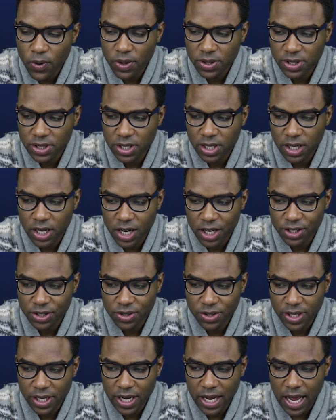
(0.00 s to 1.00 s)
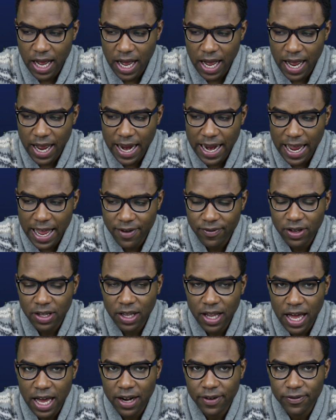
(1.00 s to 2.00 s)
forces in the country, I have a
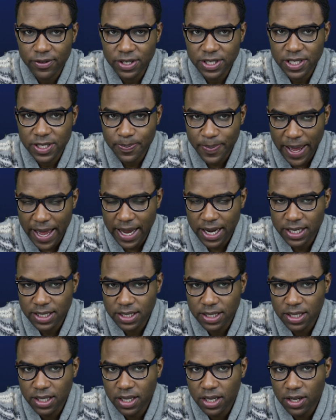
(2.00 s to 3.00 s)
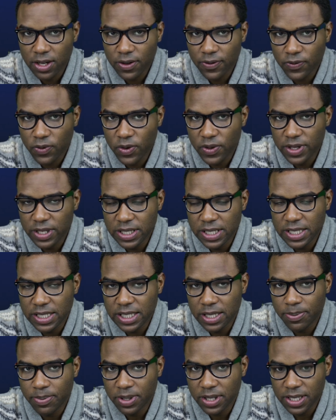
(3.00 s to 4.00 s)
lot of respect for the
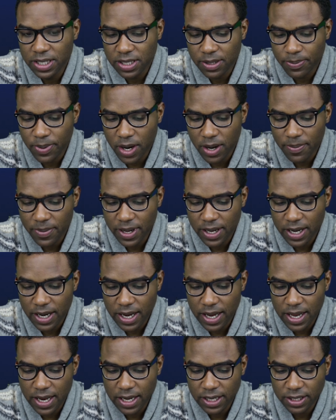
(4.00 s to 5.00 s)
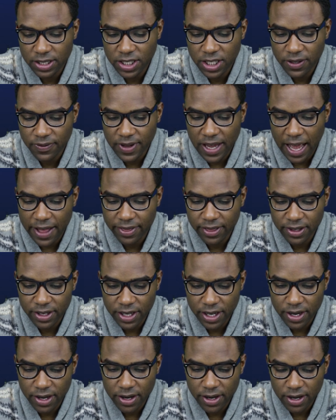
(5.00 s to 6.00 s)
DC Police Department and Chief Cathy
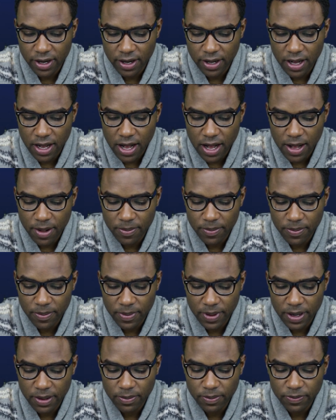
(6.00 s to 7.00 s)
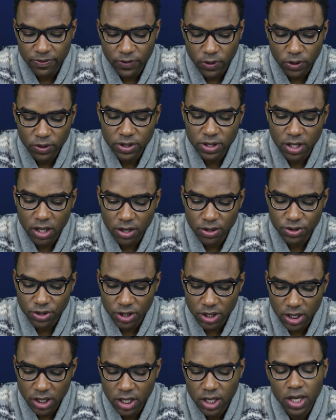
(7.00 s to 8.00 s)
Lanier. Um, and full
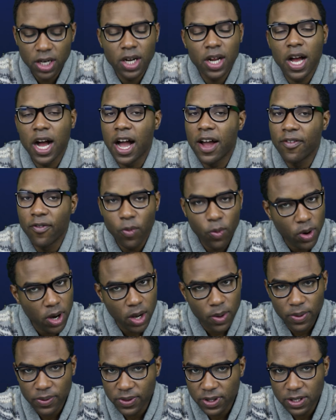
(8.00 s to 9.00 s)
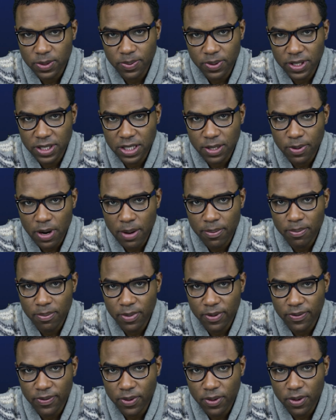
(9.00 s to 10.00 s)
disclosure, I've worked with this police
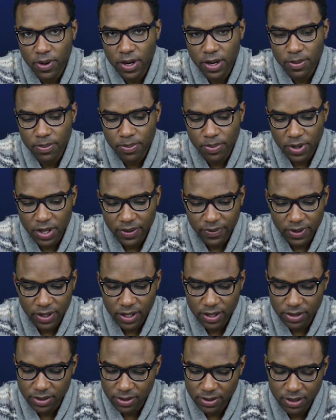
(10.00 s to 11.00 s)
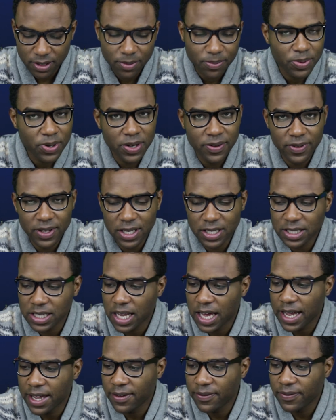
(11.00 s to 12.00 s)
department before in previous in a previous
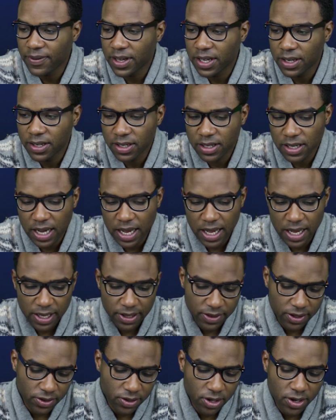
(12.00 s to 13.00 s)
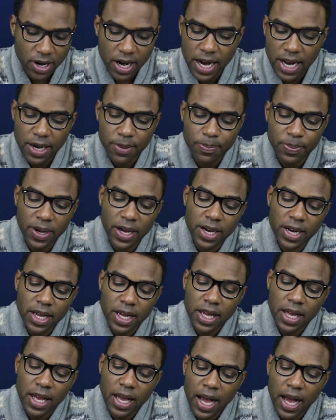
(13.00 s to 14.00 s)
life, and I think they're great. But
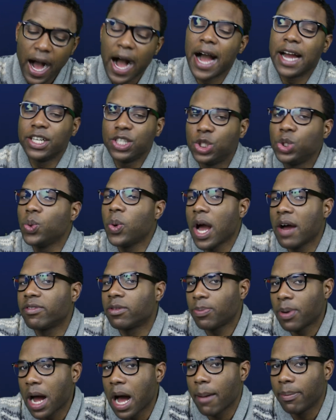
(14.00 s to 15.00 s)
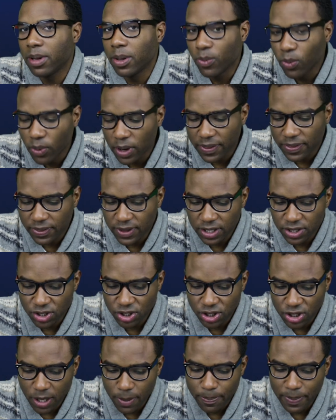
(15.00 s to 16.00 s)
I do have a problem with
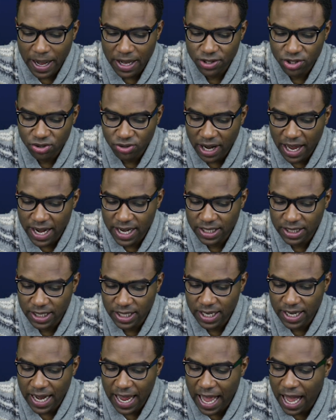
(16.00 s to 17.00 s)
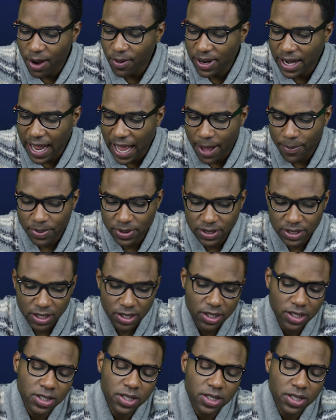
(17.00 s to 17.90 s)
this jump out strategy and how it happens. And